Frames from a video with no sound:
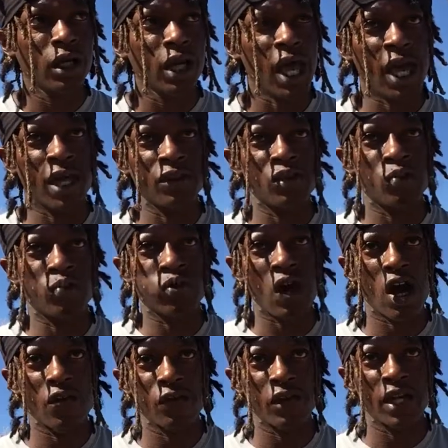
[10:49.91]
And the
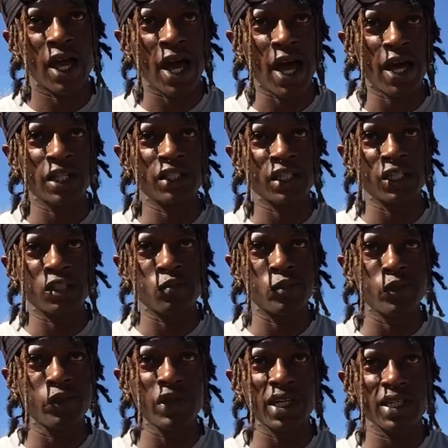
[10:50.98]
prophet had to
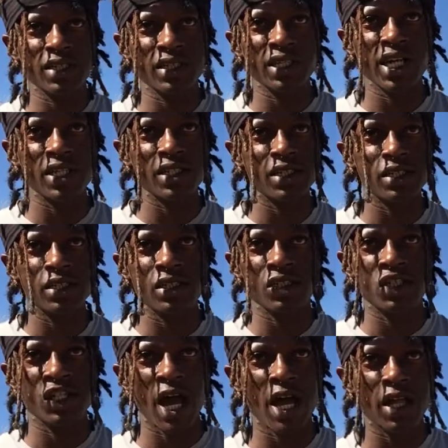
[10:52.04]
experience lessons and
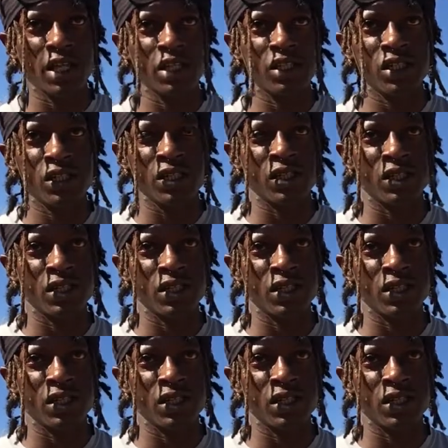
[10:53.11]
challenges and